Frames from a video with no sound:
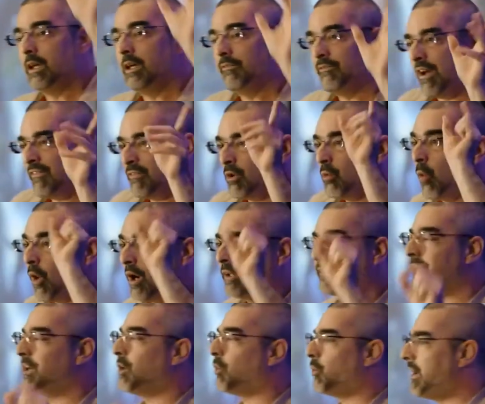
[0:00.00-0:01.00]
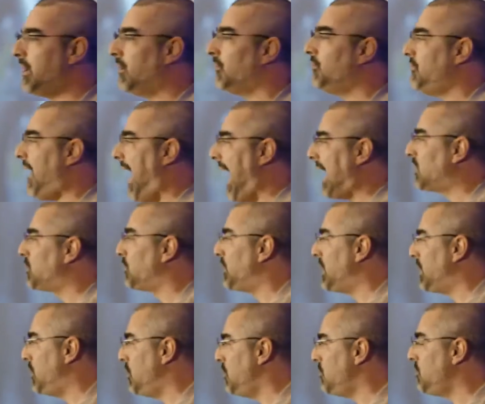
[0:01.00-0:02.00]
If you ever worked in a real factory,
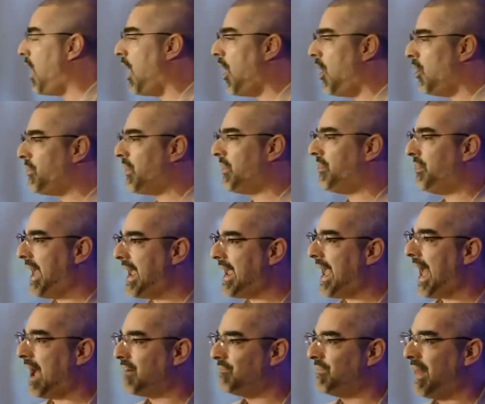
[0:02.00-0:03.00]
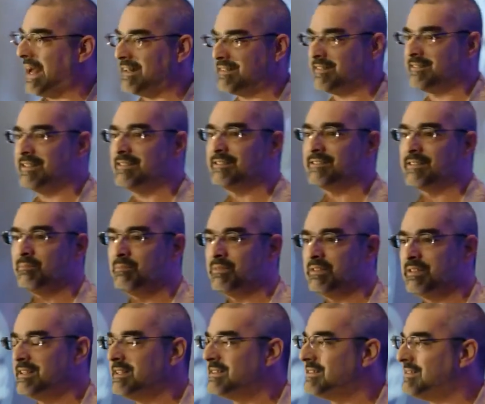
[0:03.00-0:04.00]
you know that they have that
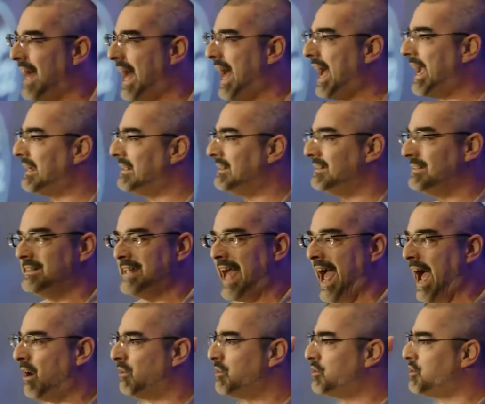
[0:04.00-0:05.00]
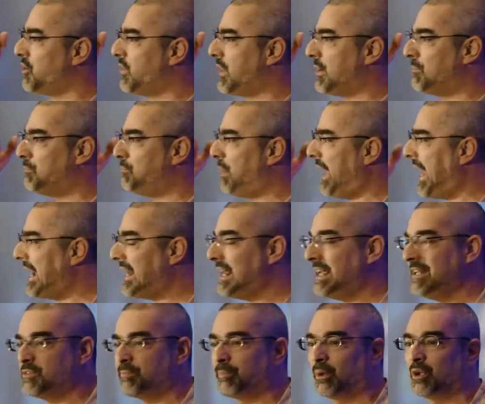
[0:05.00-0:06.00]
system designed down to the
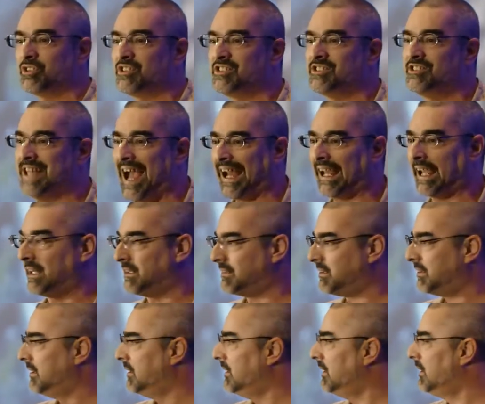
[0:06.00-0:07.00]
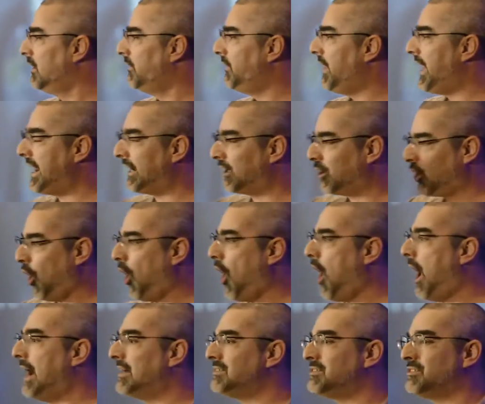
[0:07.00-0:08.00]
pennies per second that it
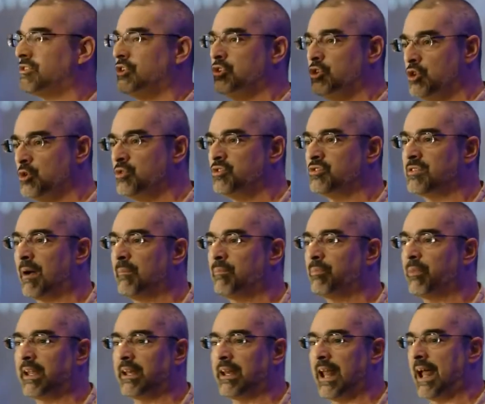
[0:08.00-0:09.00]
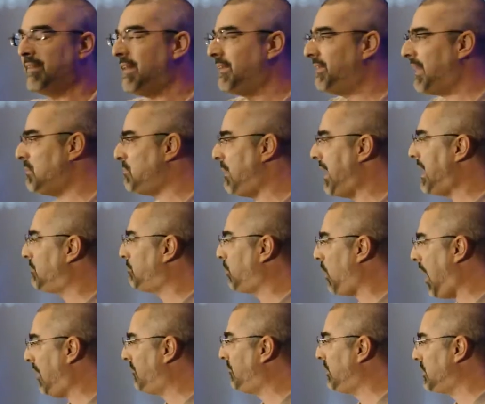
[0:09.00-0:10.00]
costs to do something and that they make
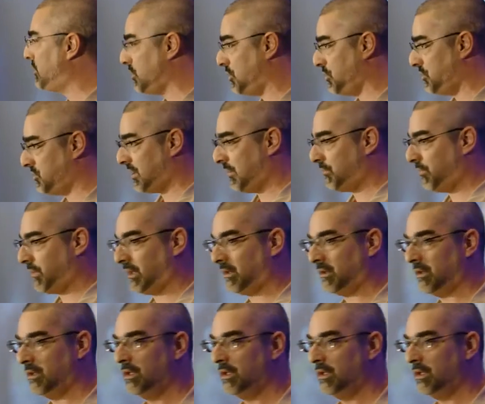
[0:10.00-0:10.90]
profit to do something.